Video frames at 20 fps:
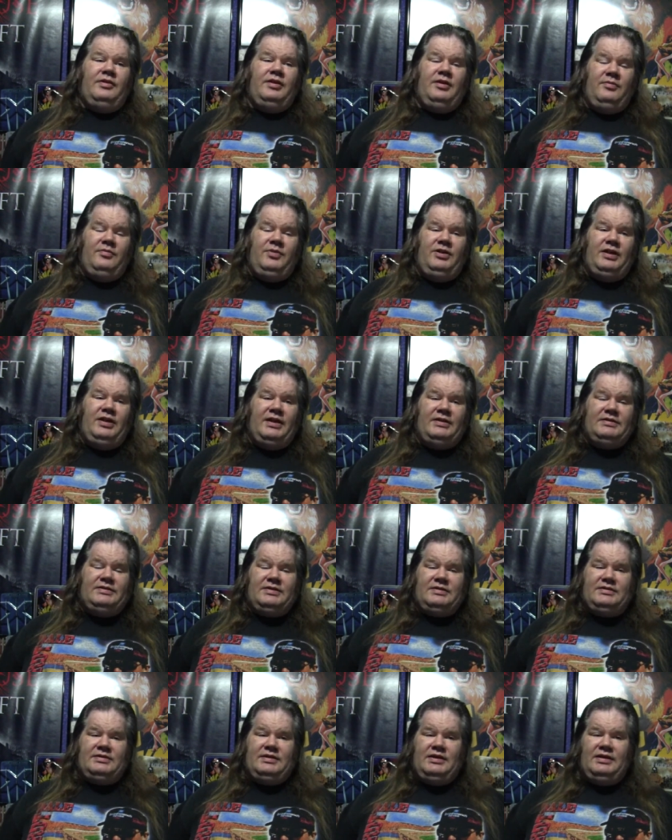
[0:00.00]
It'd be
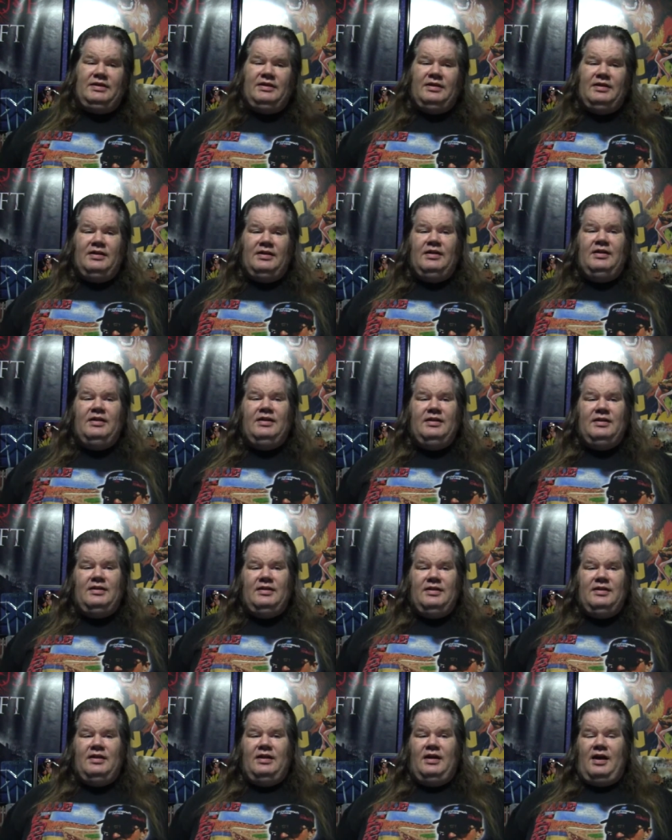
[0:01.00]
nice to see.
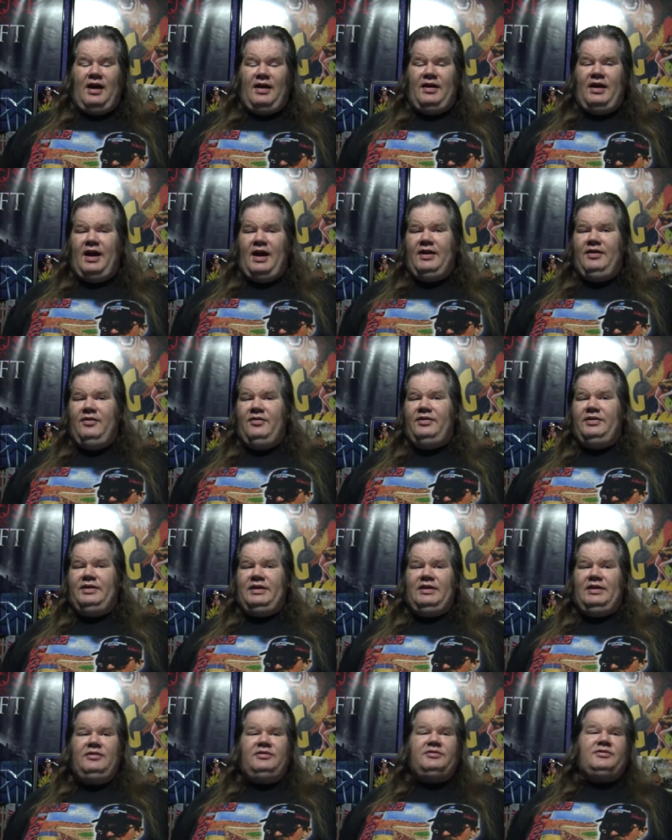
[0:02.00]
I know that
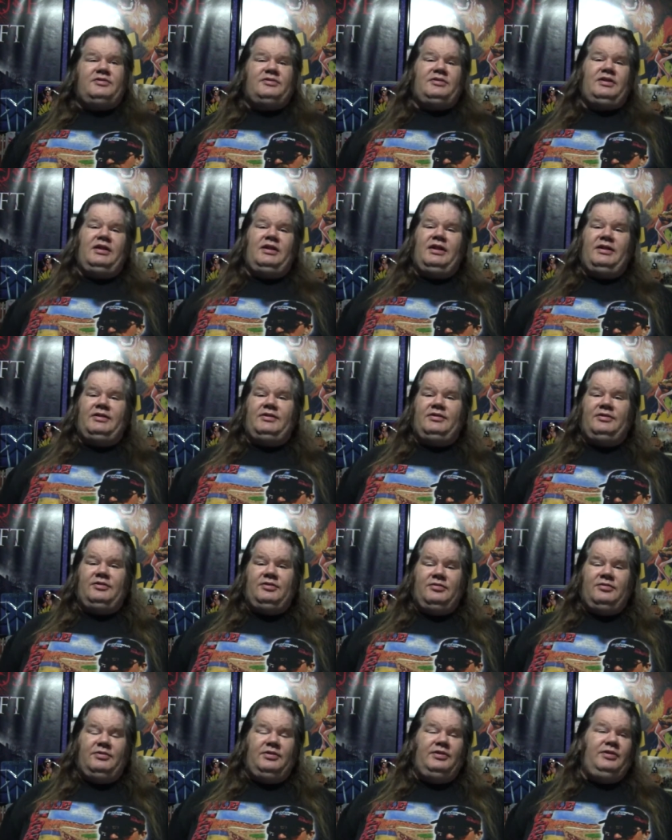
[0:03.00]
the Eagles are still out there
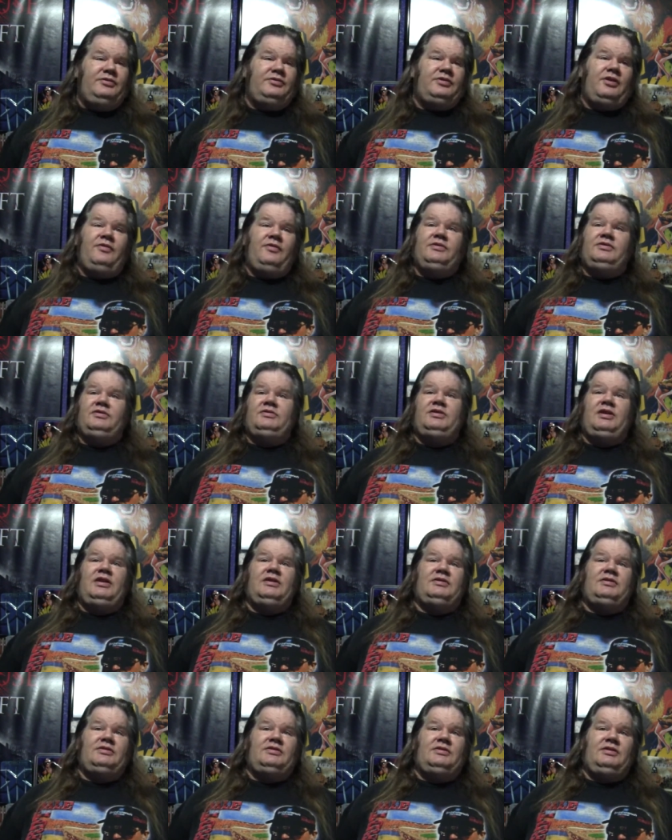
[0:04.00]
touring. There's always a
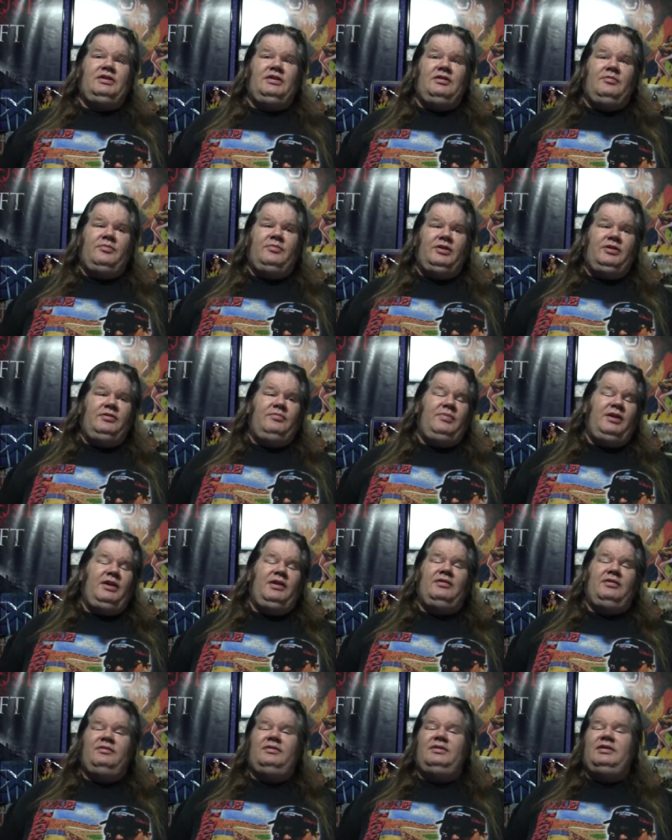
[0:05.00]
chance to see them. But,
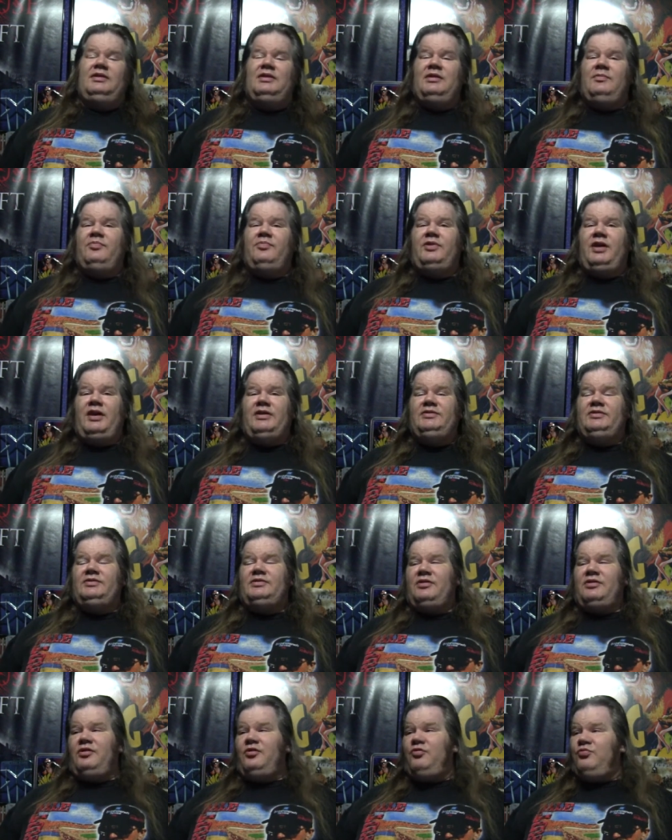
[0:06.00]
man, ticket
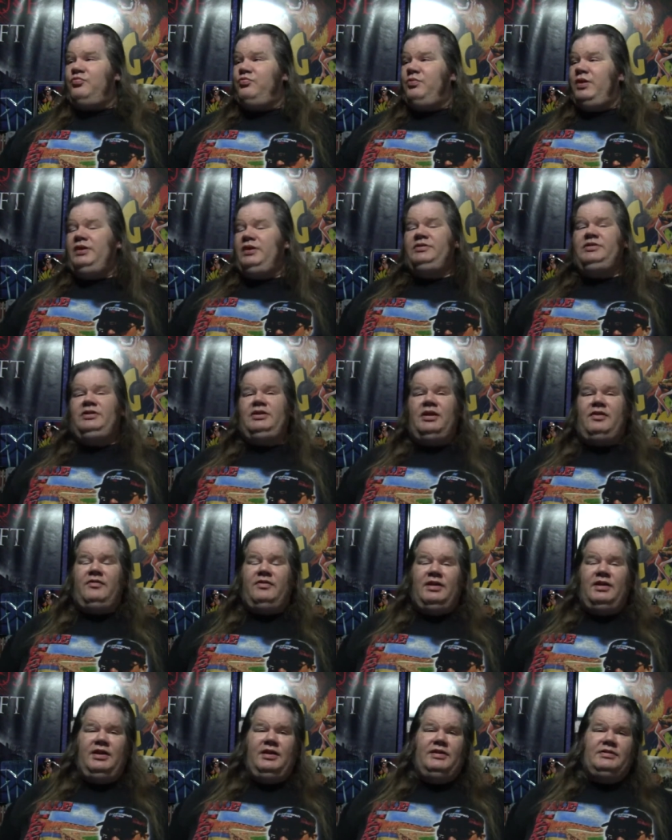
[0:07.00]
prices are crazy
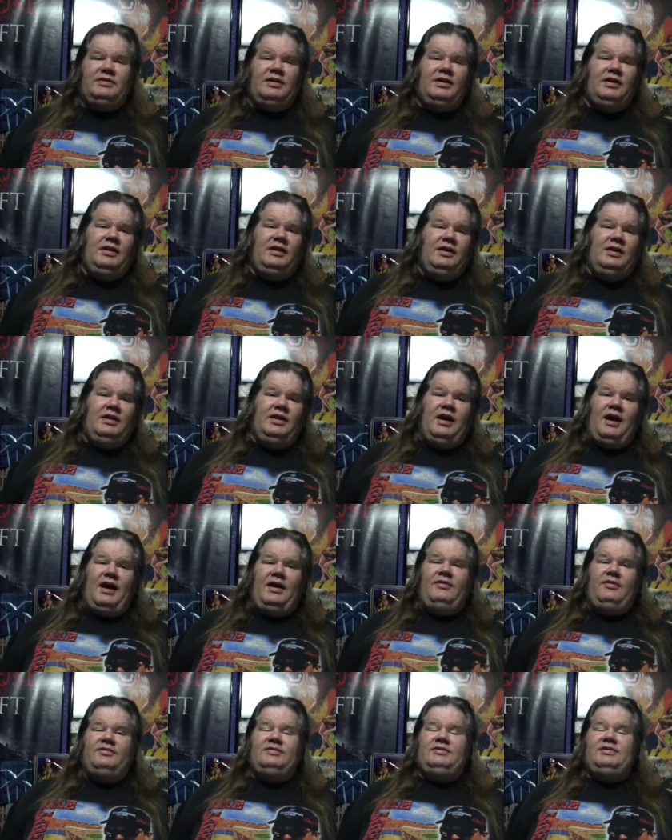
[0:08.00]
nowadays.
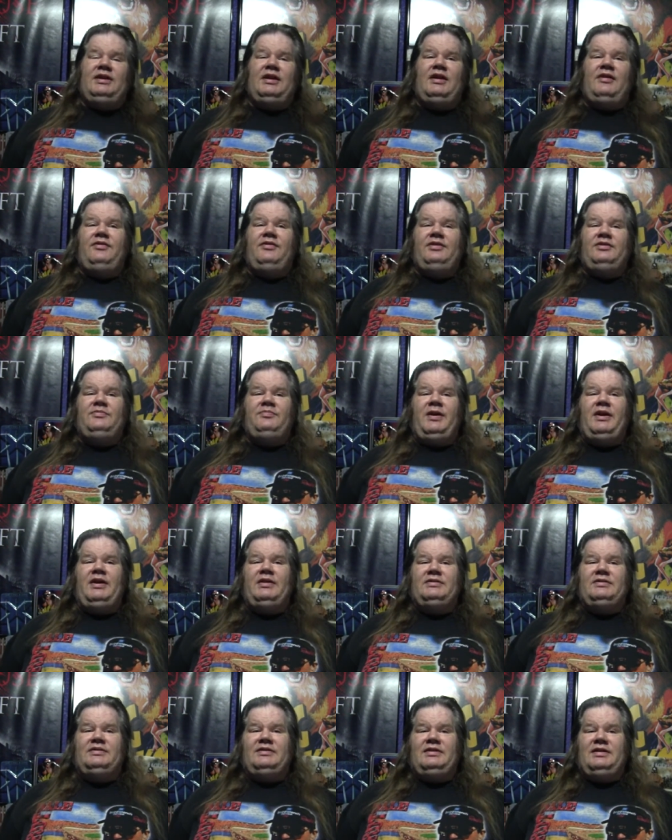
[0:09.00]
I don't see how these
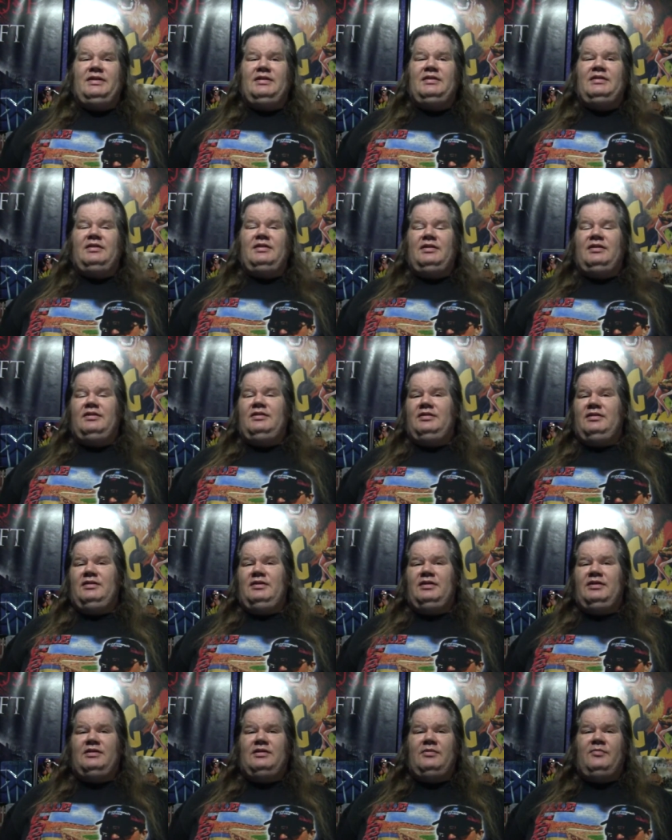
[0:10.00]
bands get
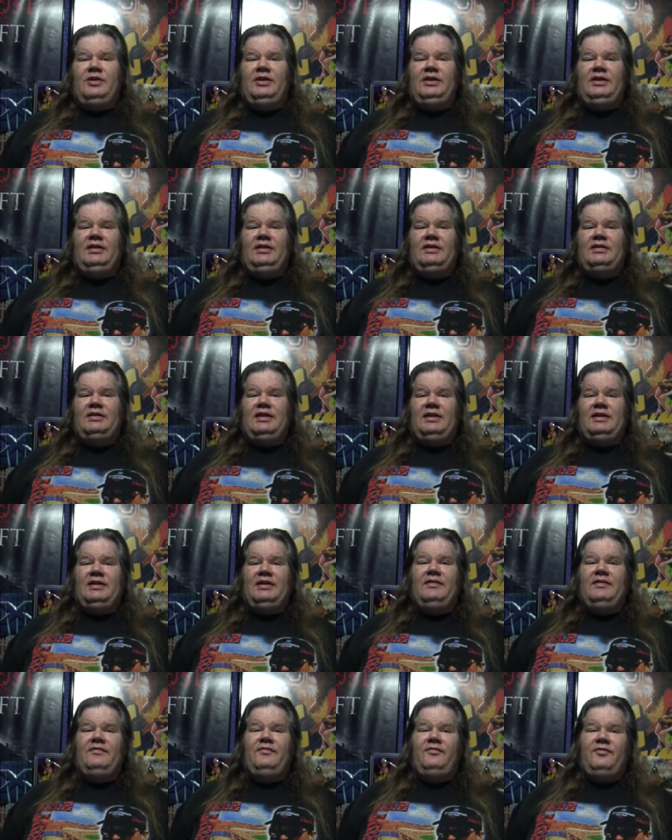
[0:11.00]
the money that they
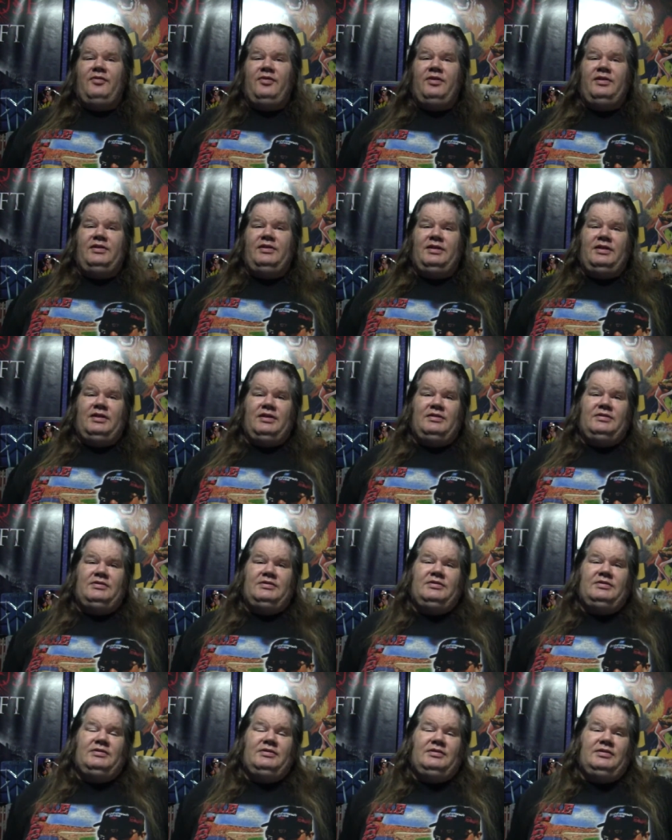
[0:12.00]
get for the
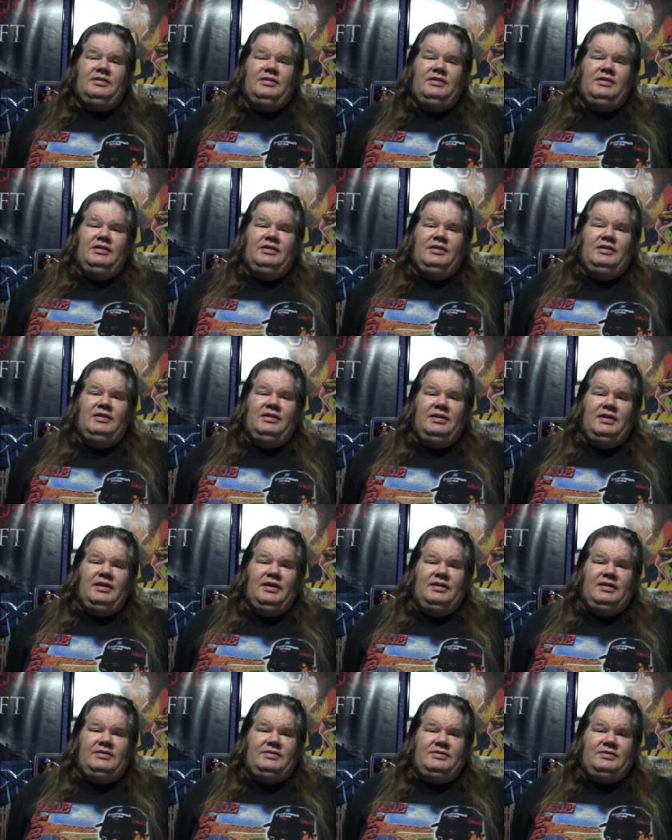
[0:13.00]
tickets.
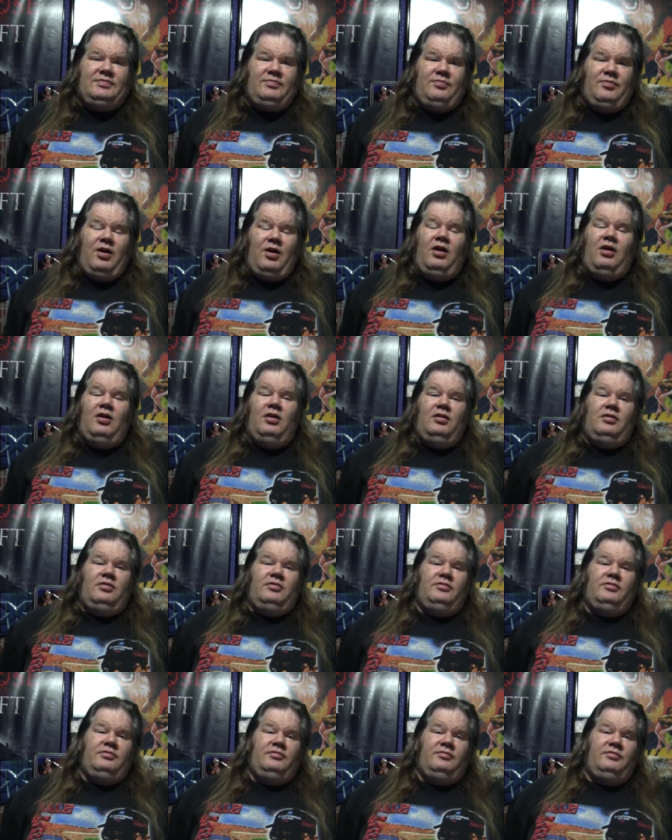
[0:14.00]
It's wrong,
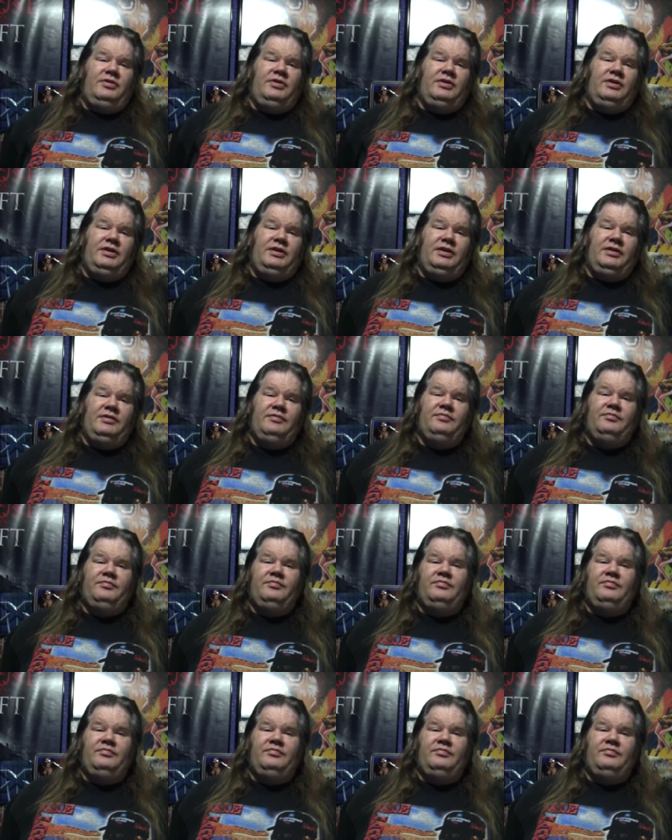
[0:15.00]
really.